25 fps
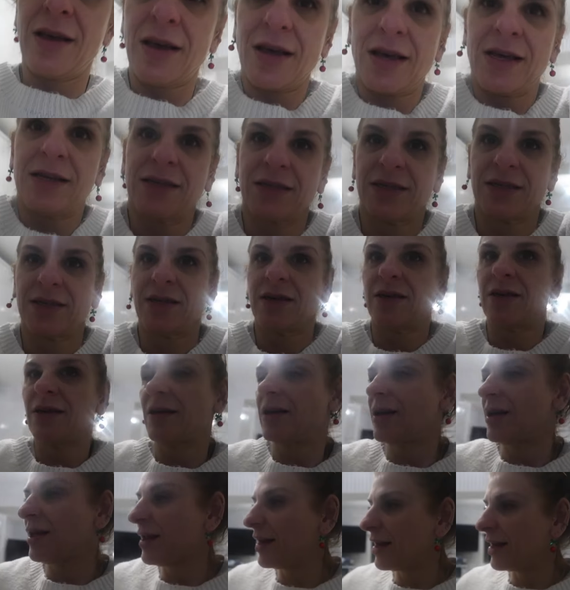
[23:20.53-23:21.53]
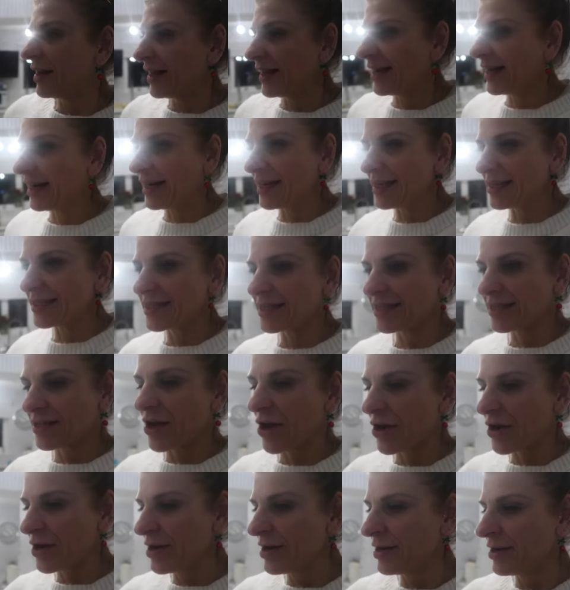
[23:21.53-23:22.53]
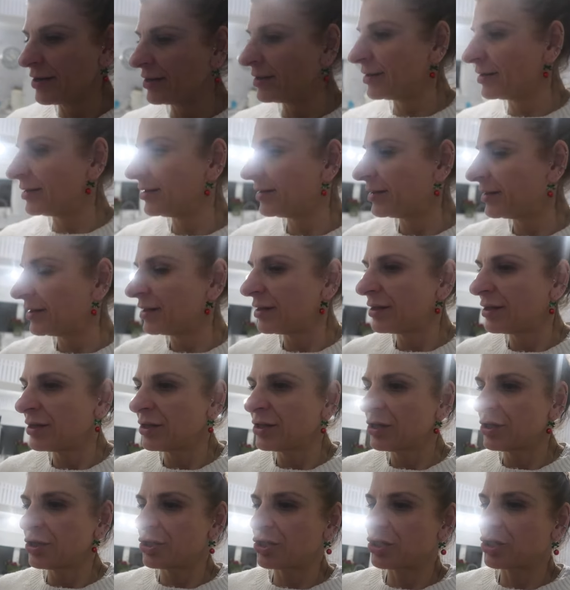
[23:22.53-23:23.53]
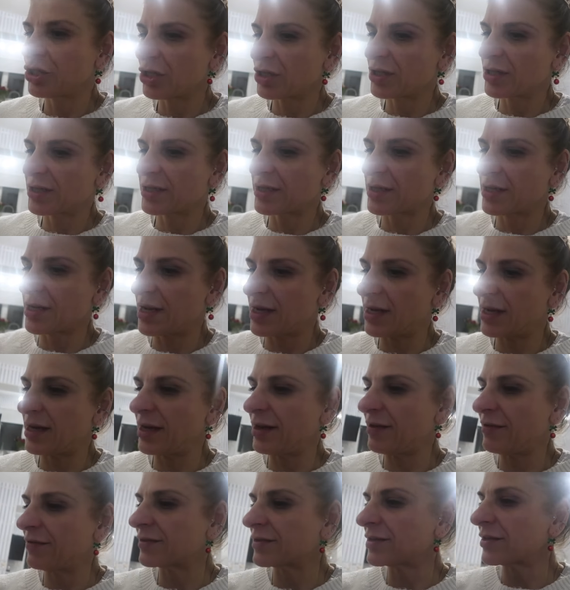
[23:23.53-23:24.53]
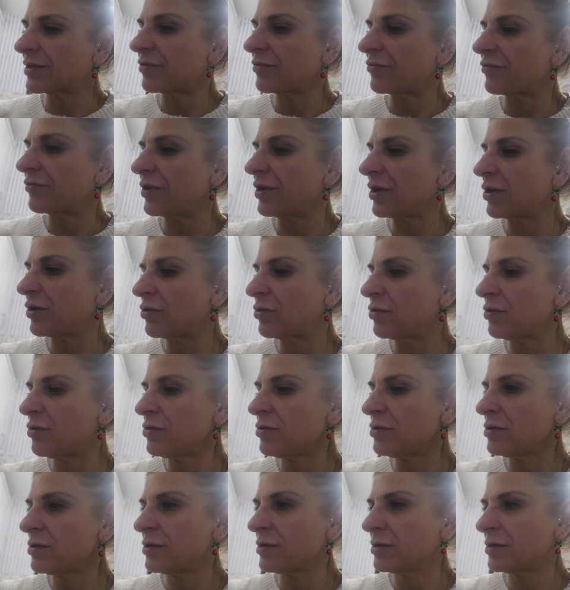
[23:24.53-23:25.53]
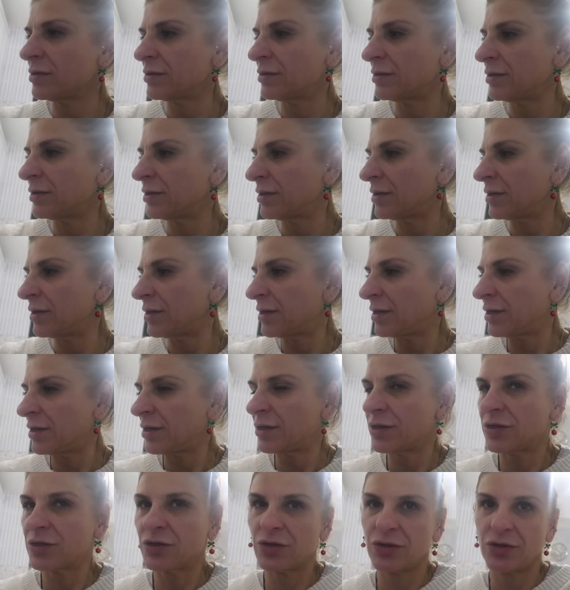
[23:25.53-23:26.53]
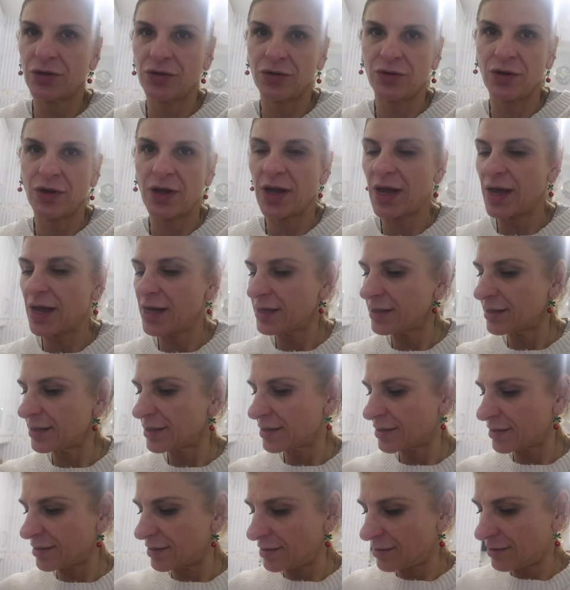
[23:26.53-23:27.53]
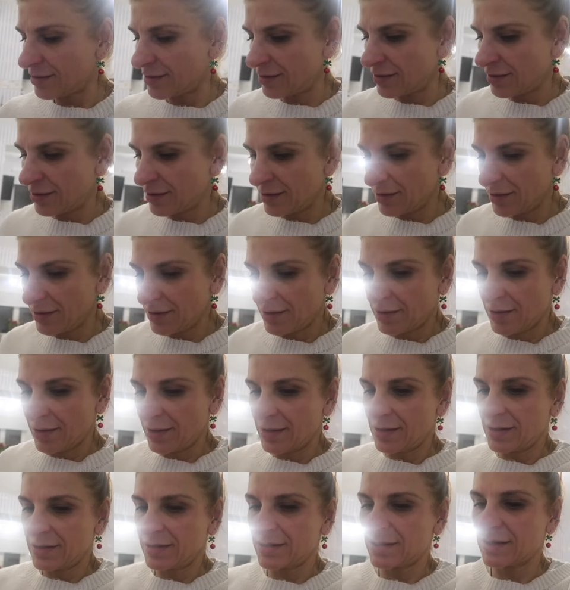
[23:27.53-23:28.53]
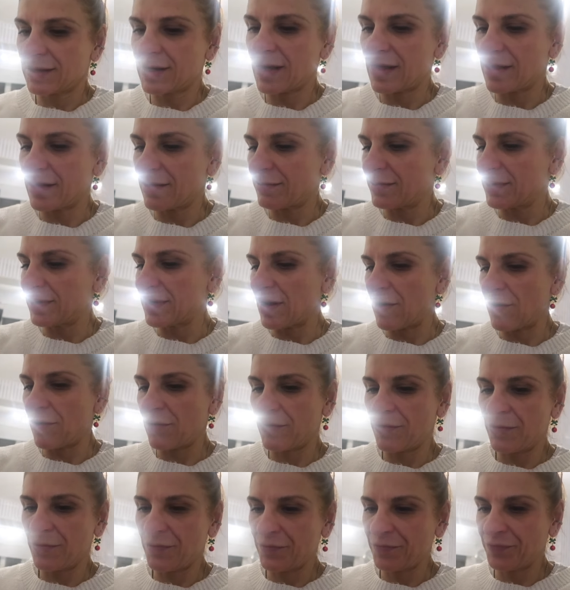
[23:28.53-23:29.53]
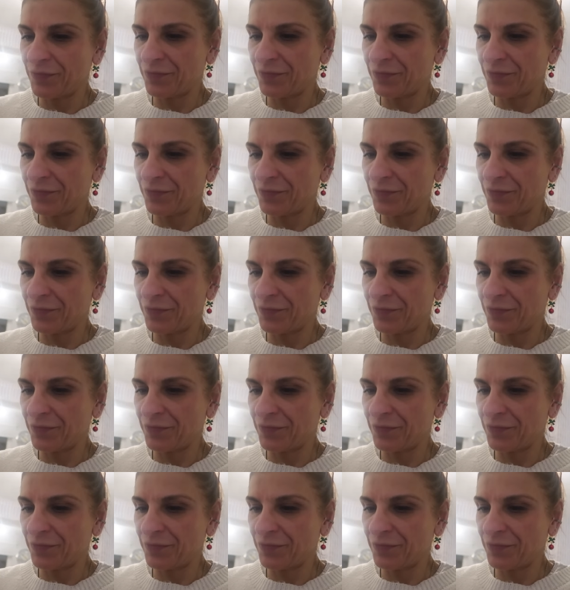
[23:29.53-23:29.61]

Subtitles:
that's Lily's done. Just leaves Rico to do his. Let's get them down.